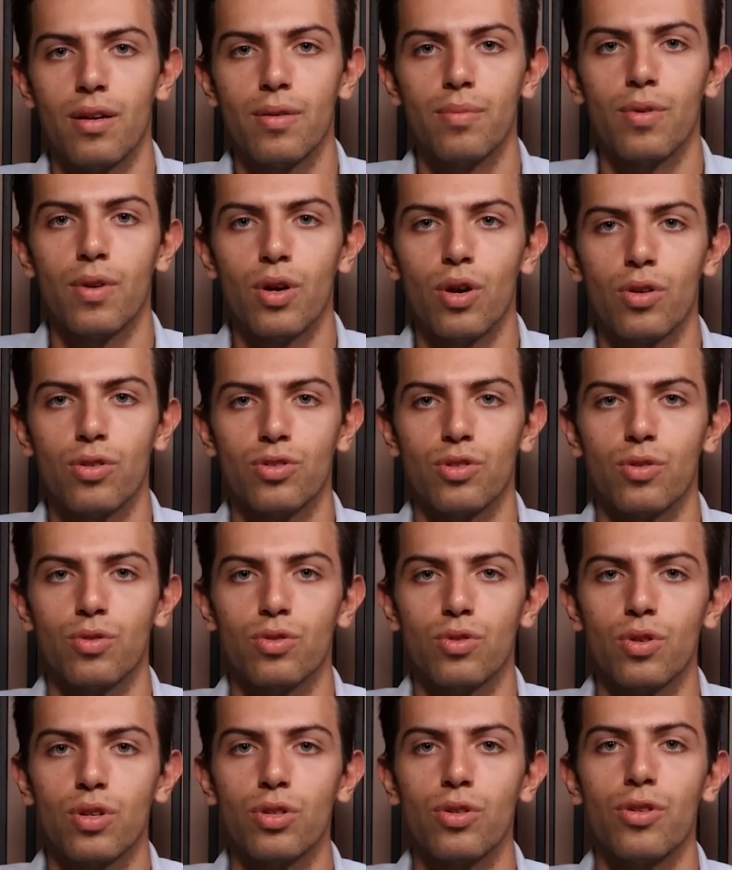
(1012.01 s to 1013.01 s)
but also
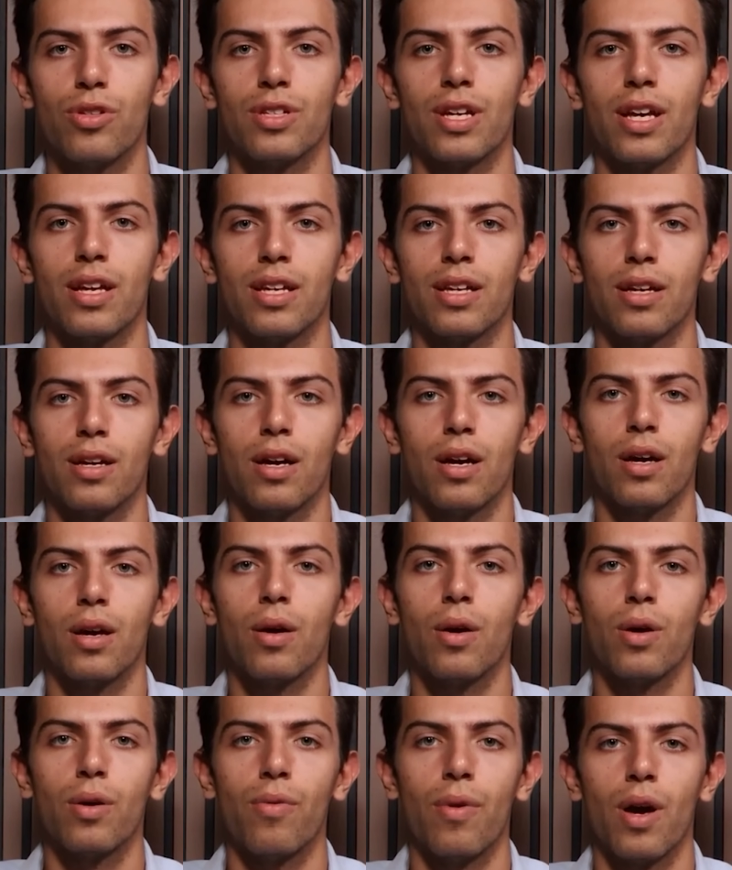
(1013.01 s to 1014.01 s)
your understanding
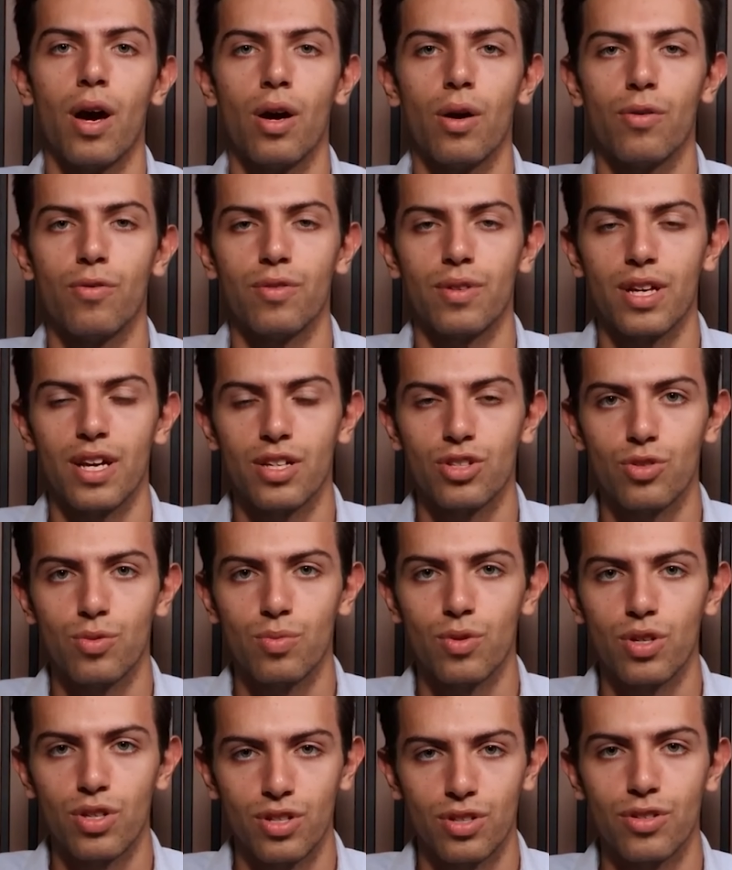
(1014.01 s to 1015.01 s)
of how financial
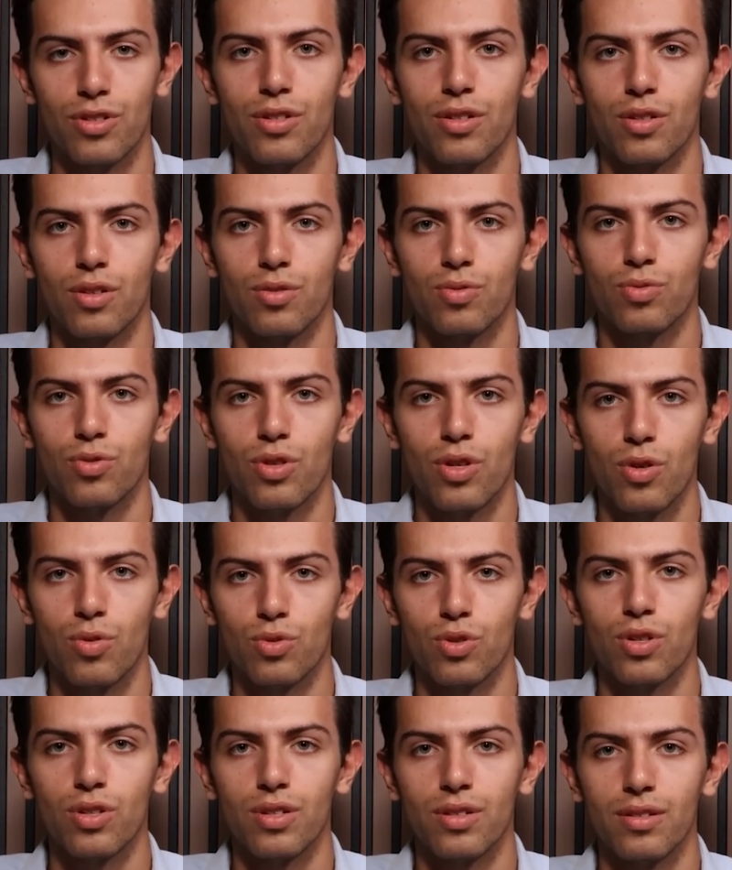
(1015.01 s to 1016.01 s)
markets really
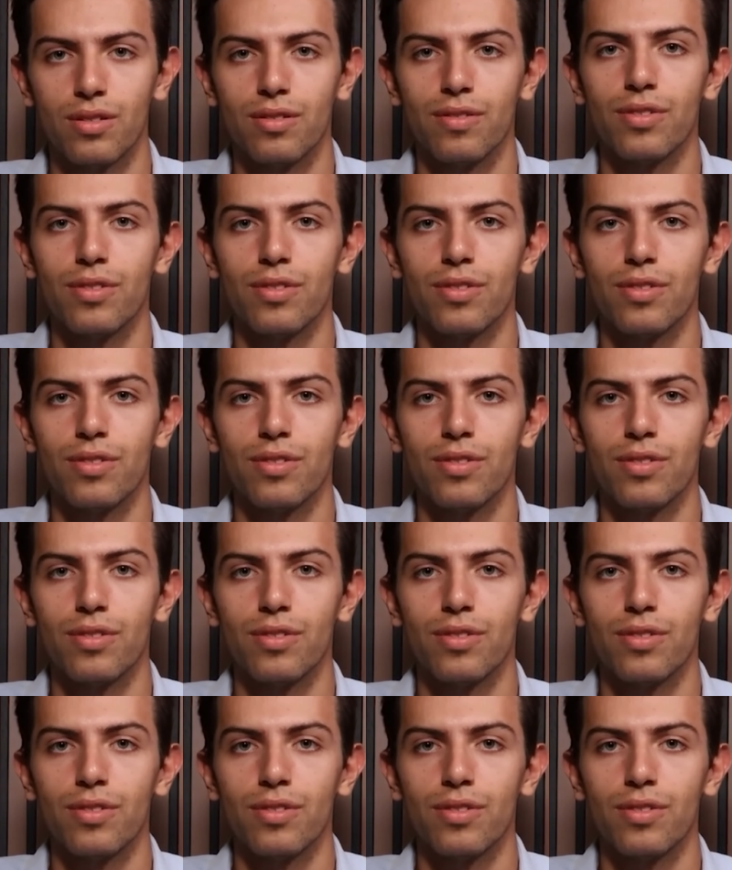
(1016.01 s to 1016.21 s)
work.